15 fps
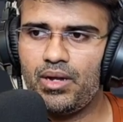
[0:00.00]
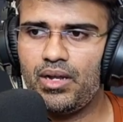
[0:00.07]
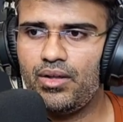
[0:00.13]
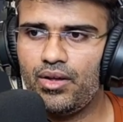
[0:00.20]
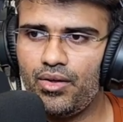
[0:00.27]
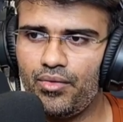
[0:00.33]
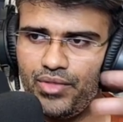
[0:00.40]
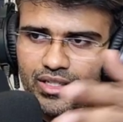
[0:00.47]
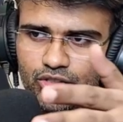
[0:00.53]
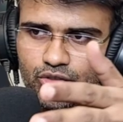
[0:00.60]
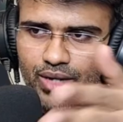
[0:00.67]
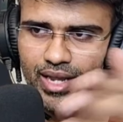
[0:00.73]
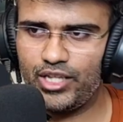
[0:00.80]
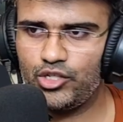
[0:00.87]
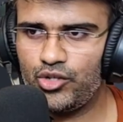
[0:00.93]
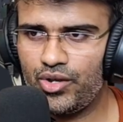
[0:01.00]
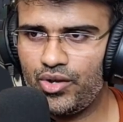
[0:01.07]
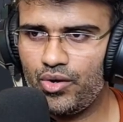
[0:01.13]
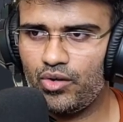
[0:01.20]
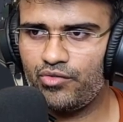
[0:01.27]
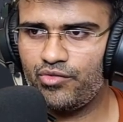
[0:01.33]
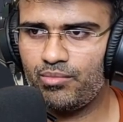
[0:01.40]
this range
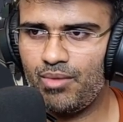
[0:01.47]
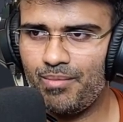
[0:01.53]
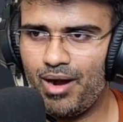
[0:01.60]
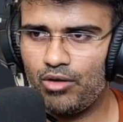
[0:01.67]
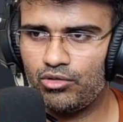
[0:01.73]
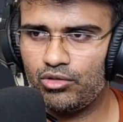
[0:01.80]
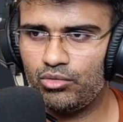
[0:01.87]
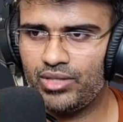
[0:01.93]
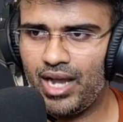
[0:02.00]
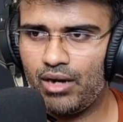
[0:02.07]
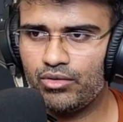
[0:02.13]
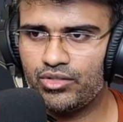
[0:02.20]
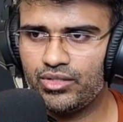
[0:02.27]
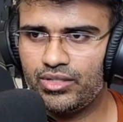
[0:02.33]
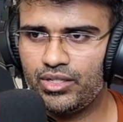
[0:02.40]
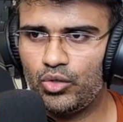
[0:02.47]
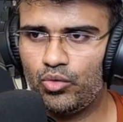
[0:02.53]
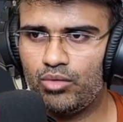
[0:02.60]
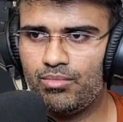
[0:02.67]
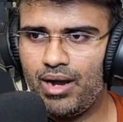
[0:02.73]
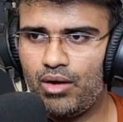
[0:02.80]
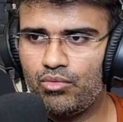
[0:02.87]
here from about 2000 to
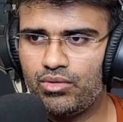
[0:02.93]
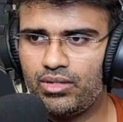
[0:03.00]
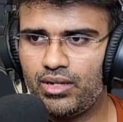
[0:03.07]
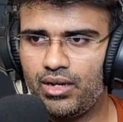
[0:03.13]
about